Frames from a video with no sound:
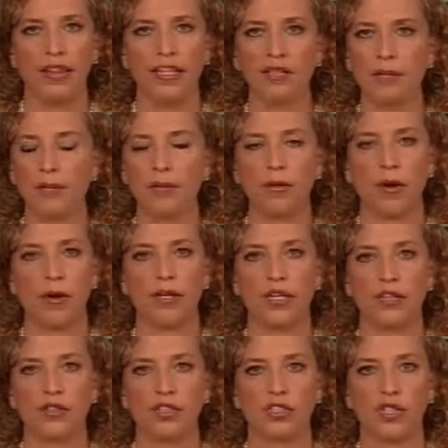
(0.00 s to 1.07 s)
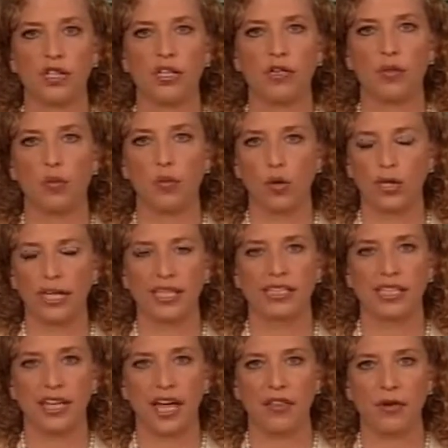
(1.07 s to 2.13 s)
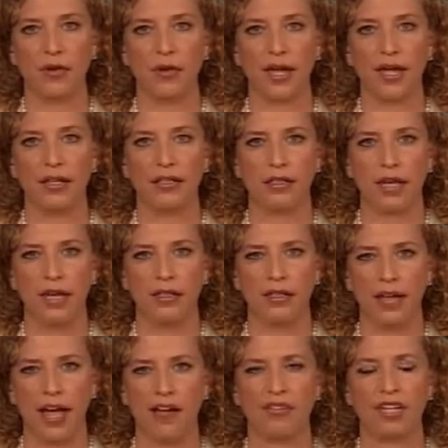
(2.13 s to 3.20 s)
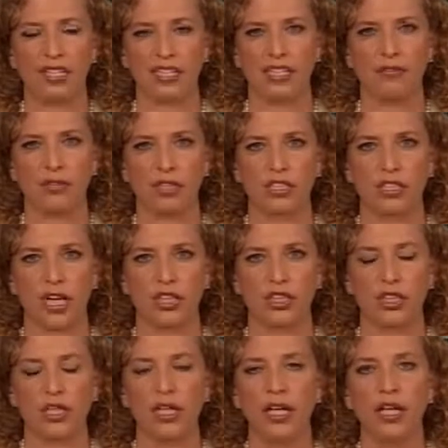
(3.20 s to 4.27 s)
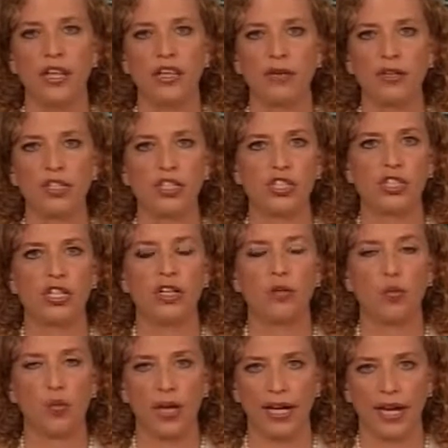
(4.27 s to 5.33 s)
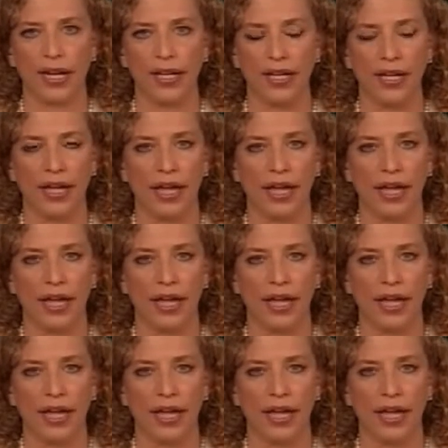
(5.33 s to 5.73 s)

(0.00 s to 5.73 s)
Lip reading: These people aren't interested in working together and having a civil discussion. They're interested in winning.